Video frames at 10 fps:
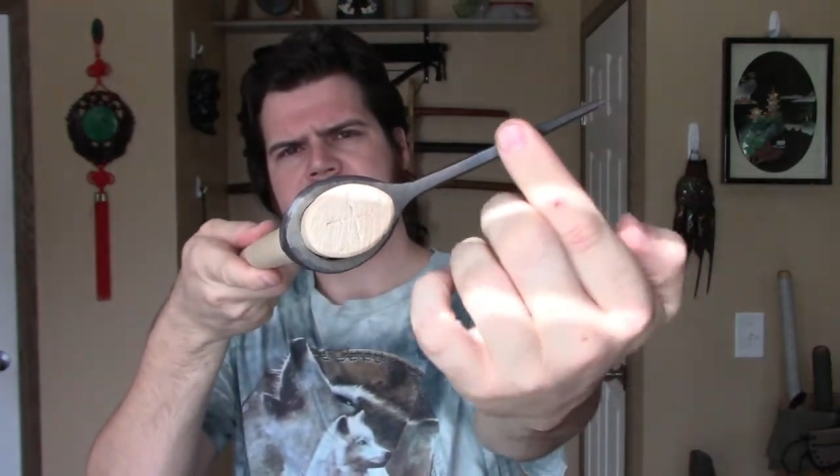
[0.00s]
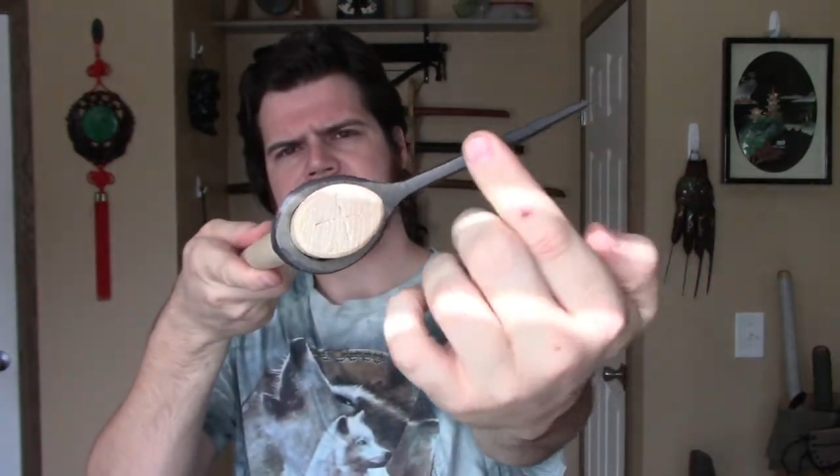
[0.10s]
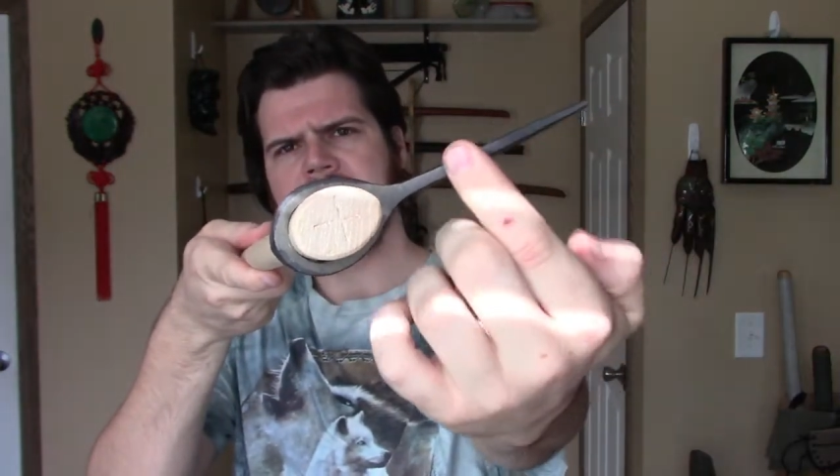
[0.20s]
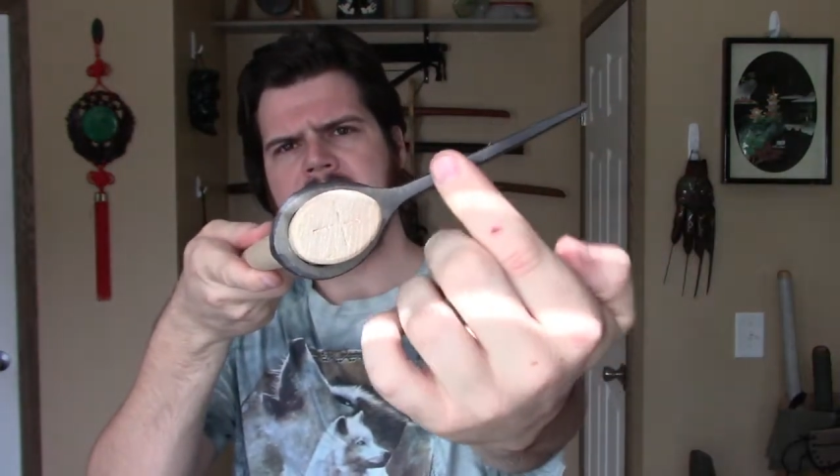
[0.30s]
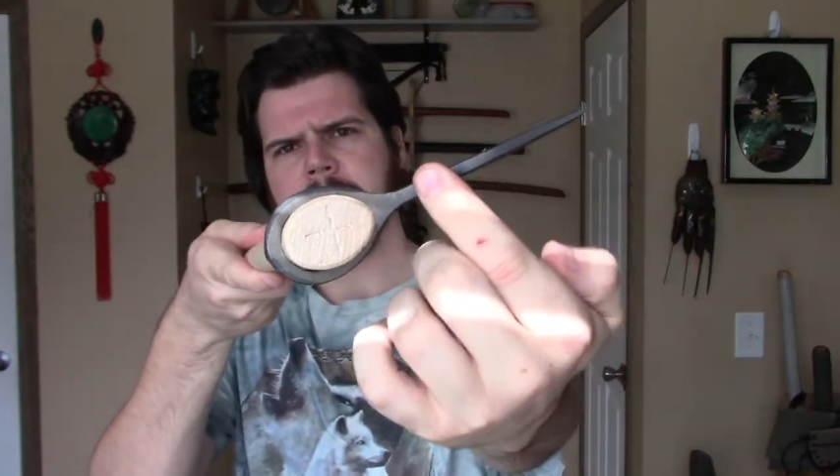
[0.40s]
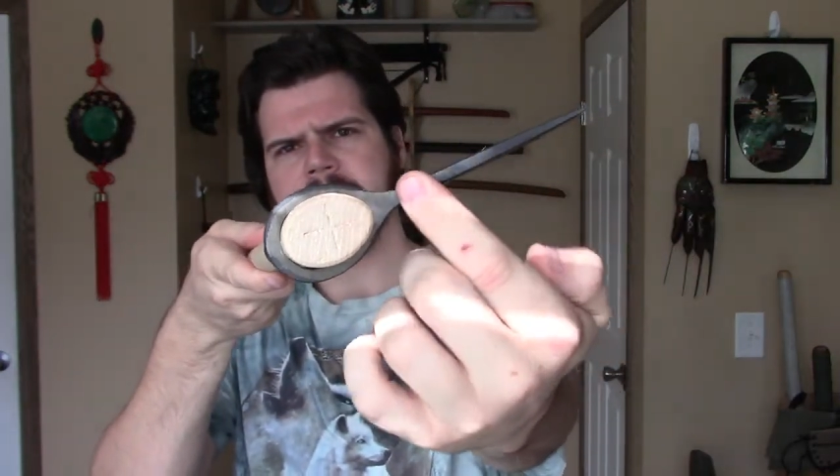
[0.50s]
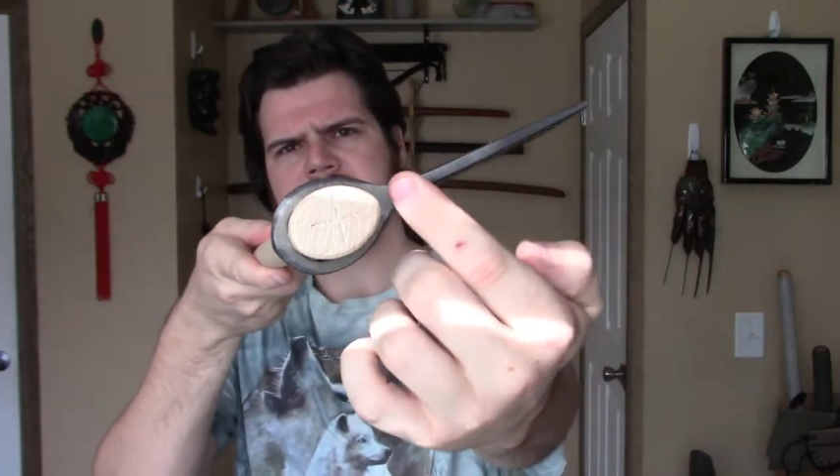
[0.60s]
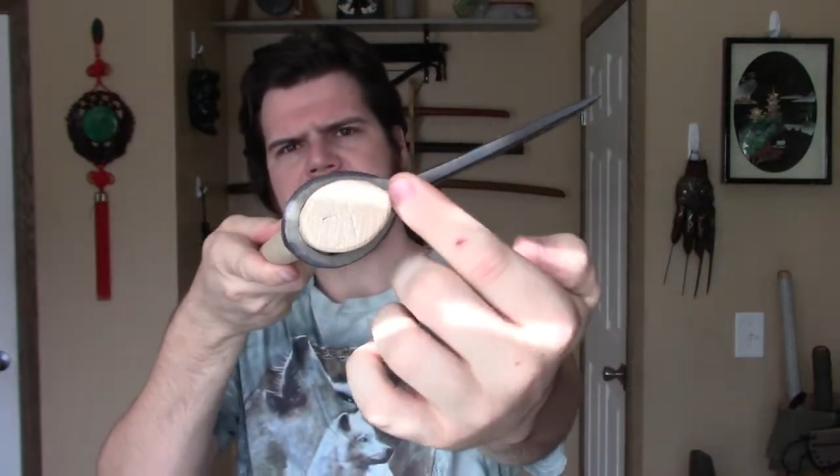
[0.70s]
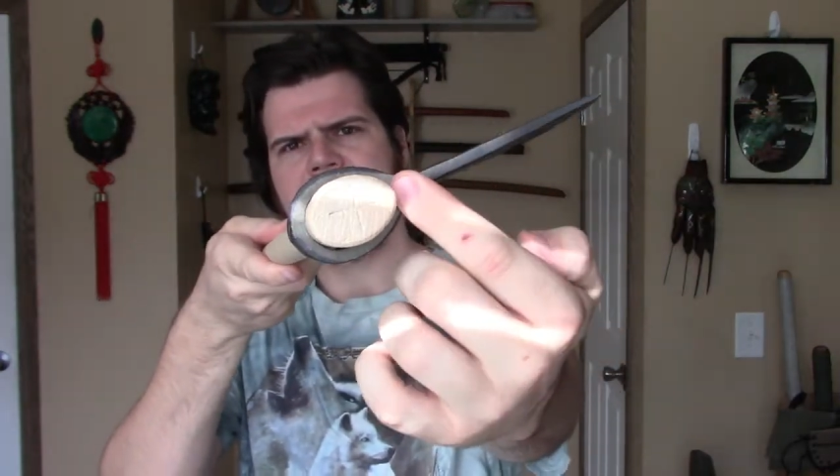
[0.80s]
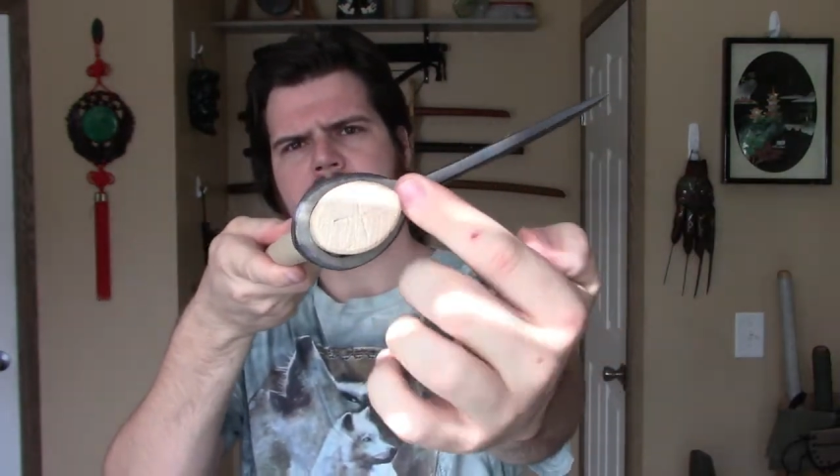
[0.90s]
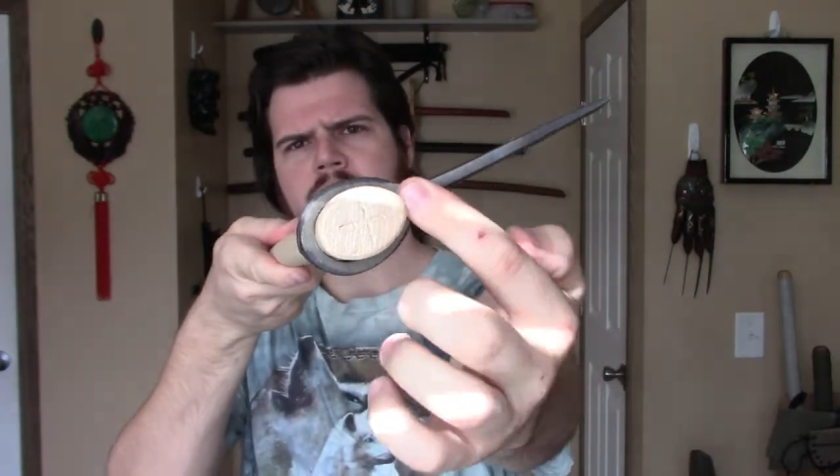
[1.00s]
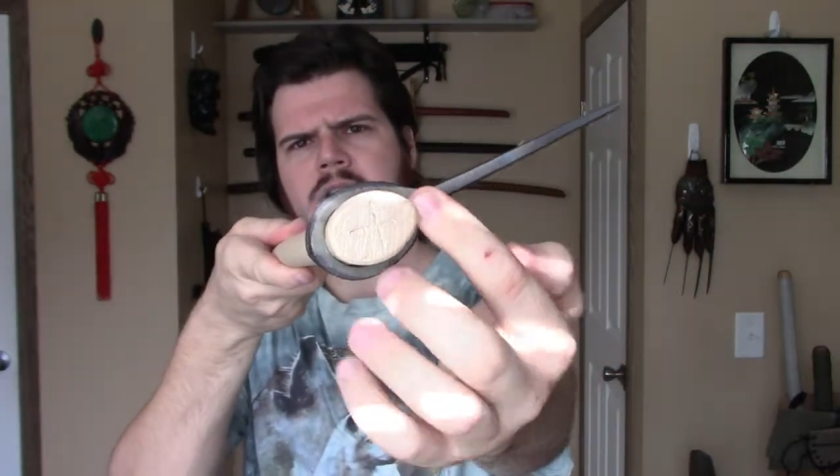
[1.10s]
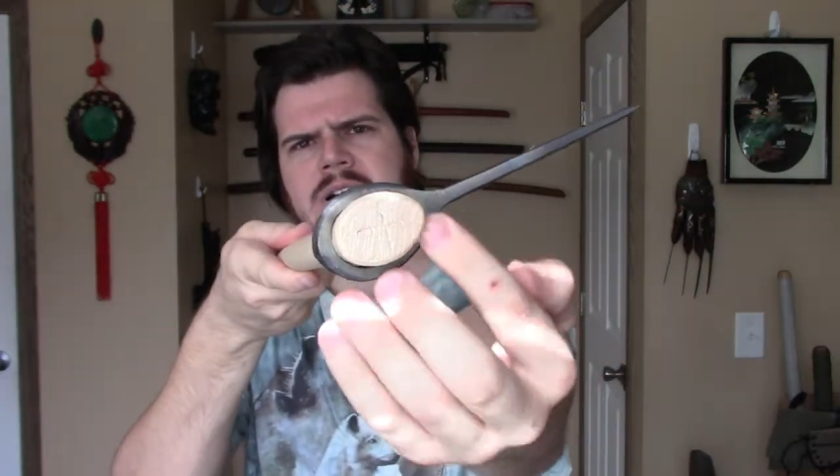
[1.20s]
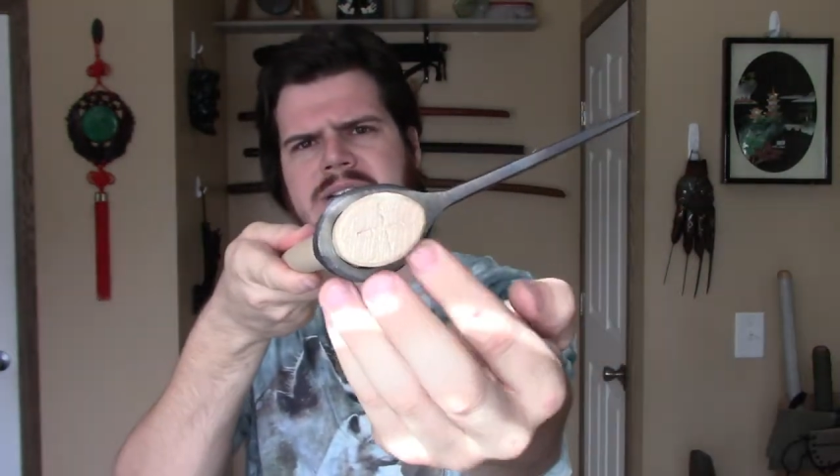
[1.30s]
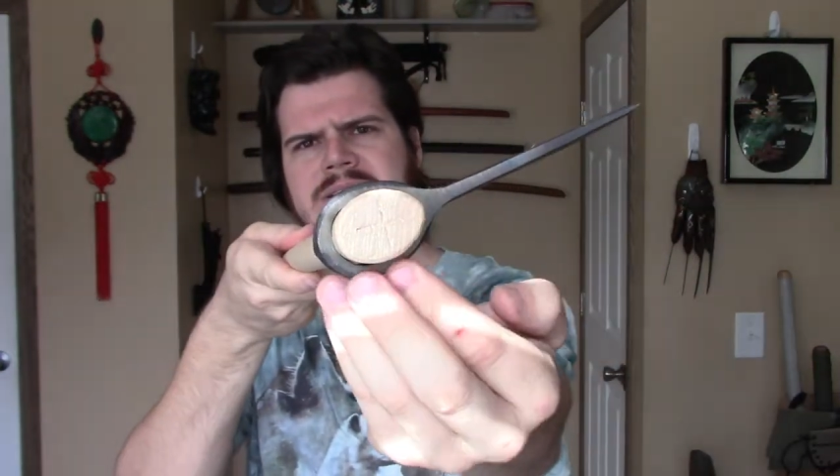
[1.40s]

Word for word: top of the tomahawk